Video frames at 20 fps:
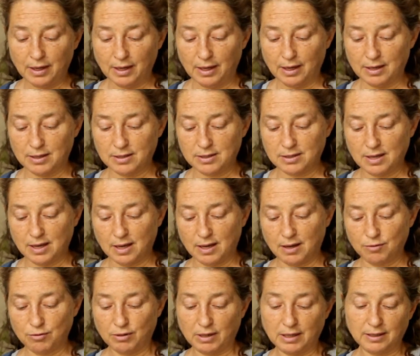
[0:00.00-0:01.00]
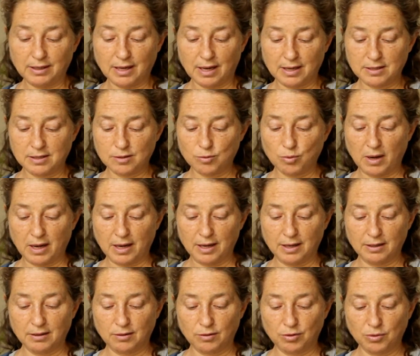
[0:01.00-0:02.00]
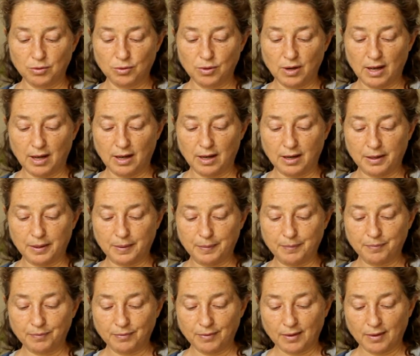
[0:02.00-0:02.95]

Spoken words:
is a really nice way to